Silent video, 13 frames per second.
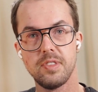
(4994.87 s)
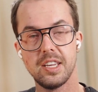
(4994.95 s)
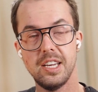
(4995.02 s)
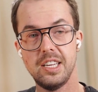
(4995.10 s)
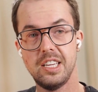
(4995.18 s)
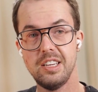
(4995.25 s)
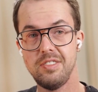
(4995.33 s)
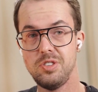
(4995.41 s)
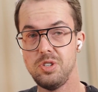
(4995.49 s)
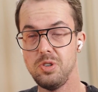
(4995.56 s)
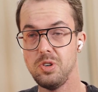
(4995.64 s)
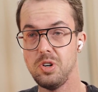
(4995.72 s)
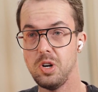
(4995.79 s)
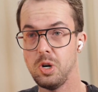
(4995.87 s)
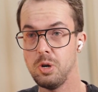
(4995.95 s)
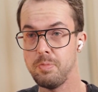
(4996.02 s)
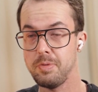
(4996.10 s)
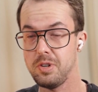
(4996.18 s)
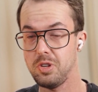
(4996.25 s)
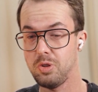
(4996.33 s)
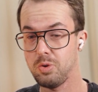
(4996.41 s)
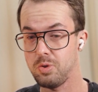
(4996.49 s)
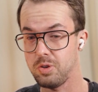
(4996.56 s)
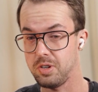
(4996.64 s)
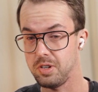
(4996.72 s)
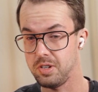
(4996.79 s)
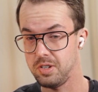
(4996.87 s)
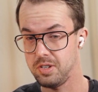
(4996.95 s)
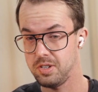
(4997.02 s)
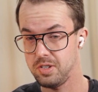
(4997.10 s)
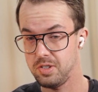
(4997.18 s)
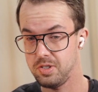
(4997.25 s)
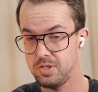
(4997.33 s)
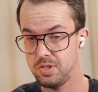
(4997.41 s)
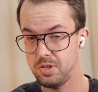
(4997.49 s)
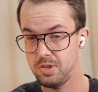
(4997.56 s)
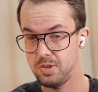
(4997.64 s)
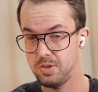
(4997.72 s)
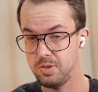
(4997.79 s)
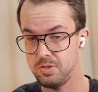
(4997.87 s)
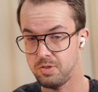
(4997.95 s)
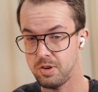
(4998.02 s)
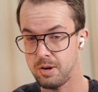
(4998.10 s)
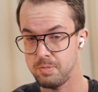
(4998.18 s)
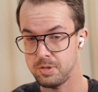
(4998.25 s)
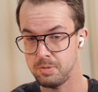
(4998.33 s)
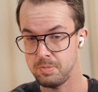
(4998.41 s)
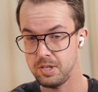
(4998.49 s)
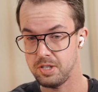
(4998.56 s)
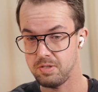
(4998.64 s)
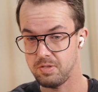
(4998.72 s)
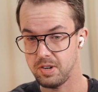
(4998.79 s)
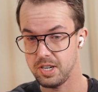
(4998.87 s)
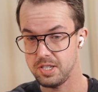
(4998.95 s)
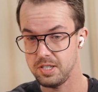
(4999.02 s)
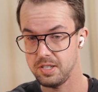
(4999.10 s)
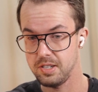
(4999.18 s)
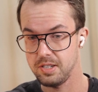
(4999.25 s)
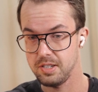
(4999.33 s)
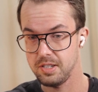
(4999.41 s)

It gives you an open door to Trump's administration,